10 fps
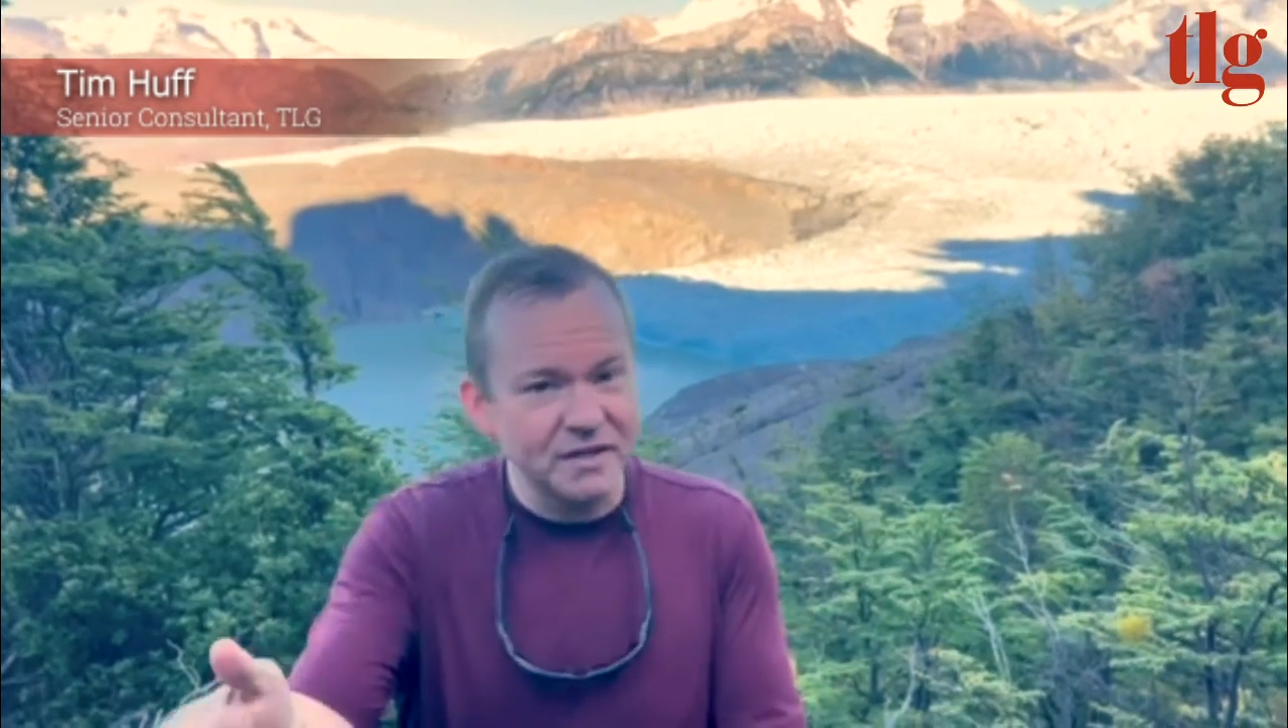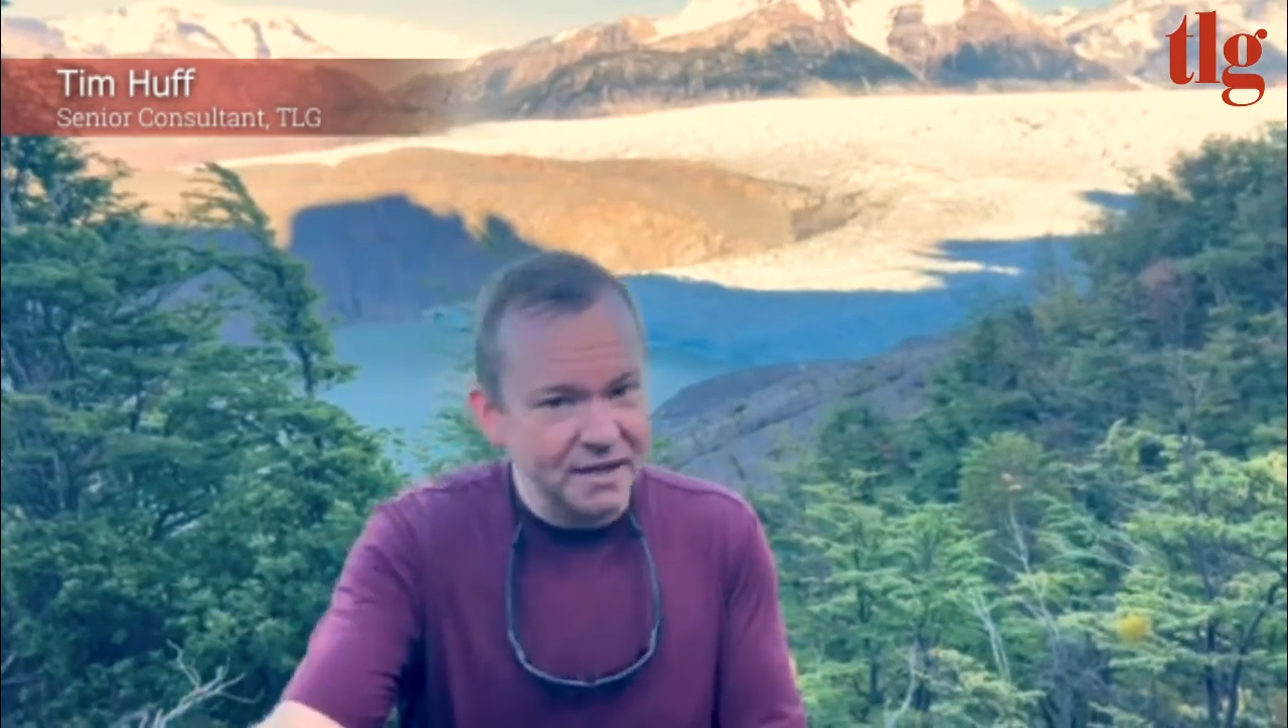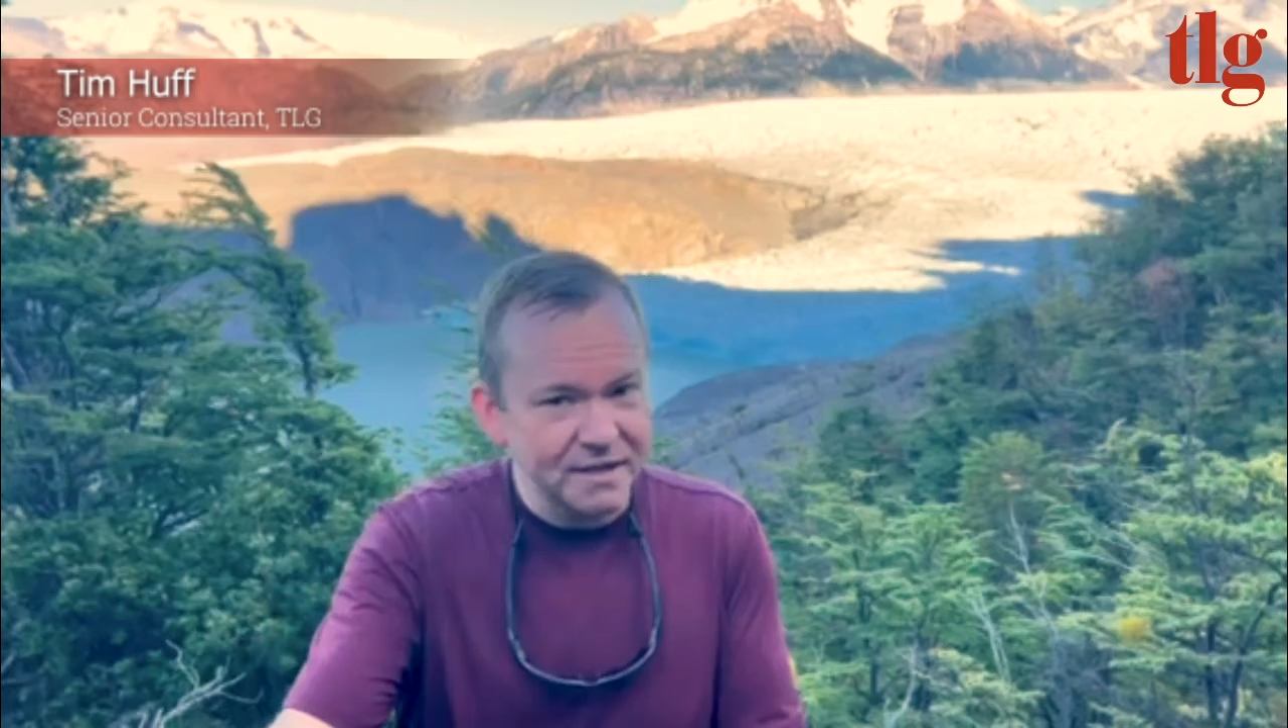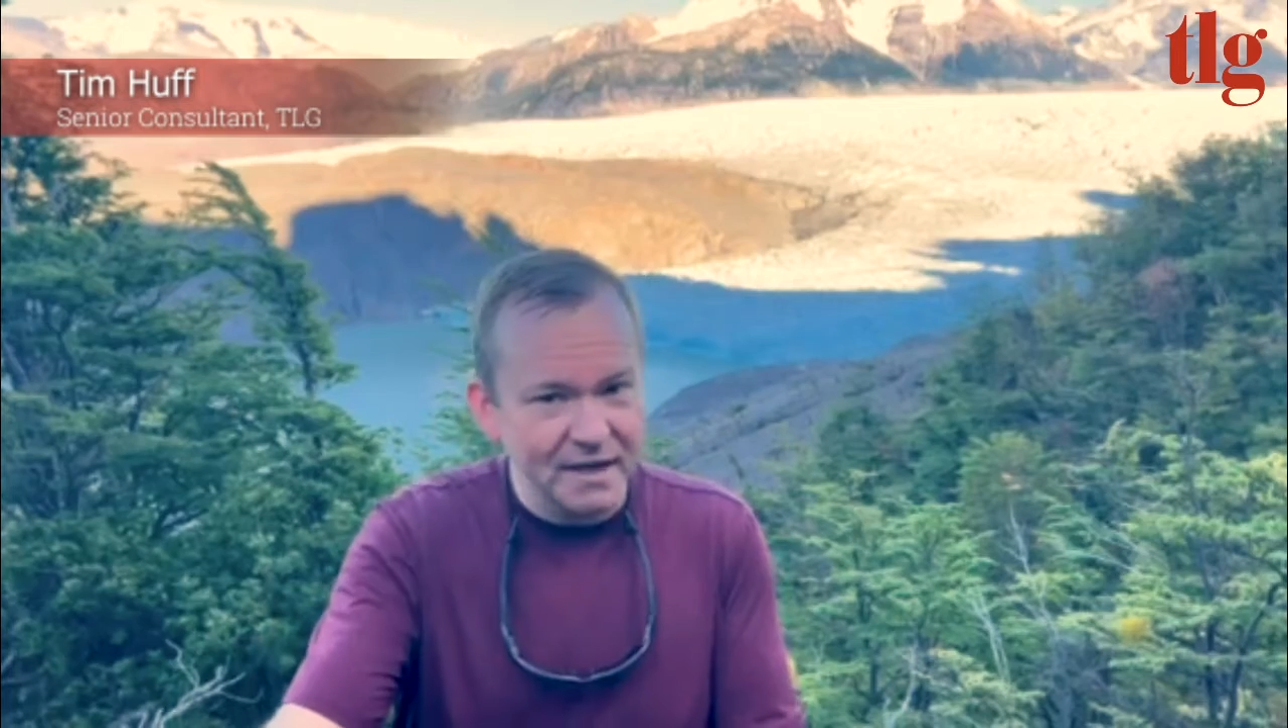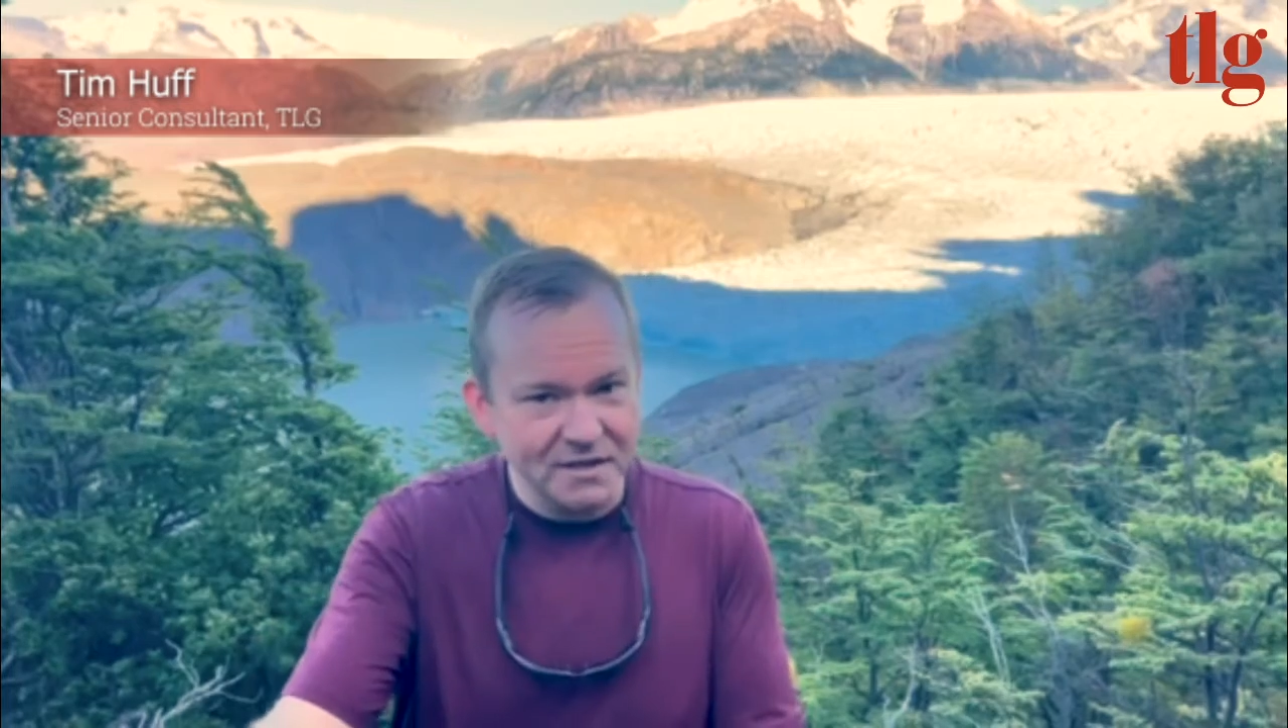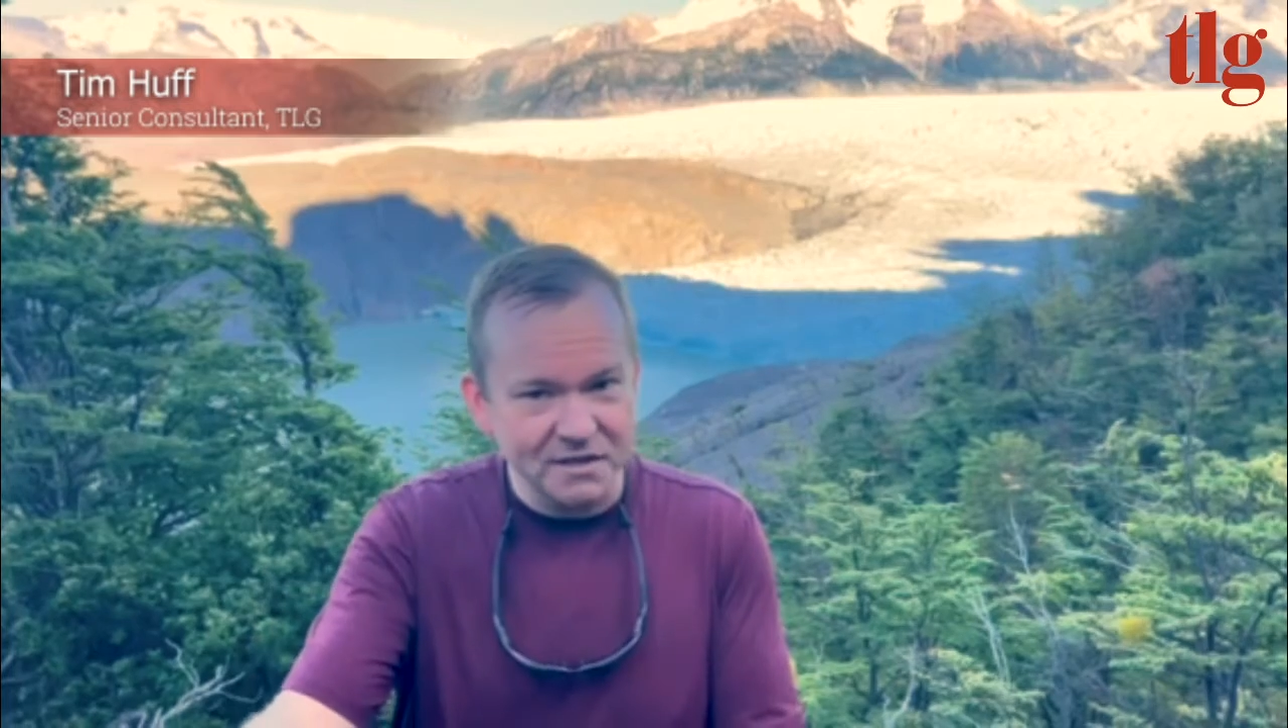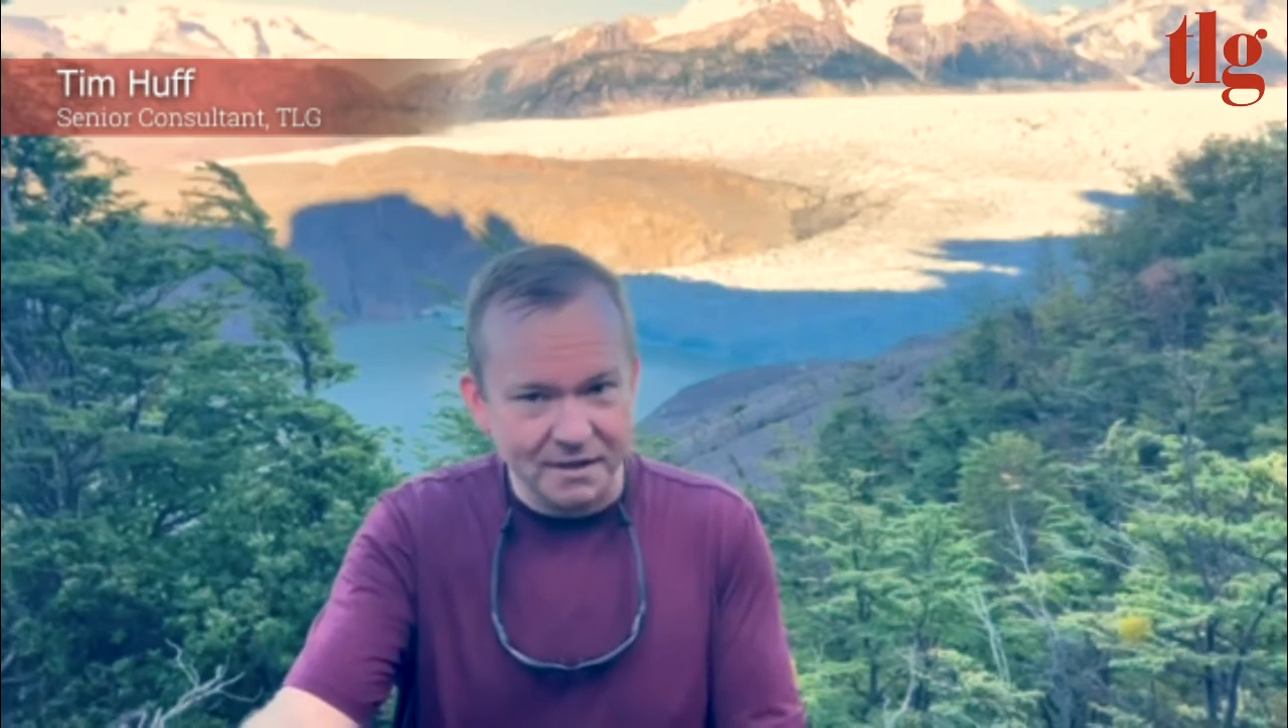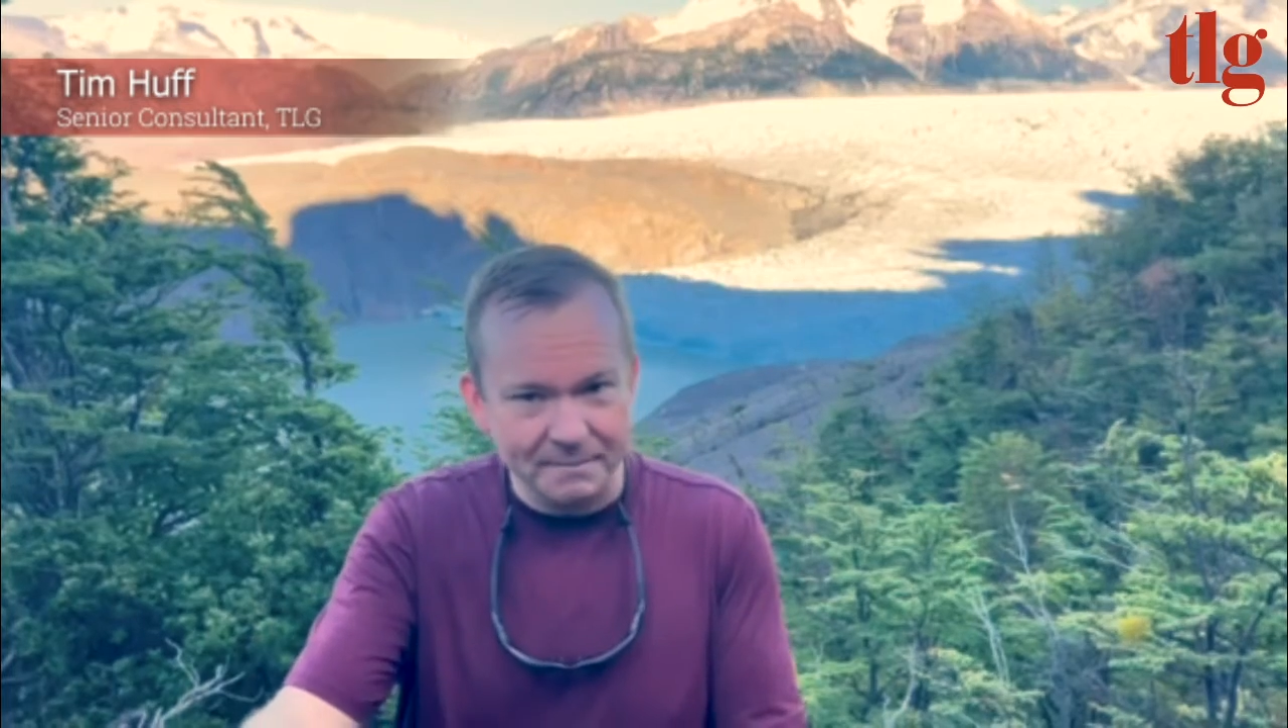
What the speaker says: destination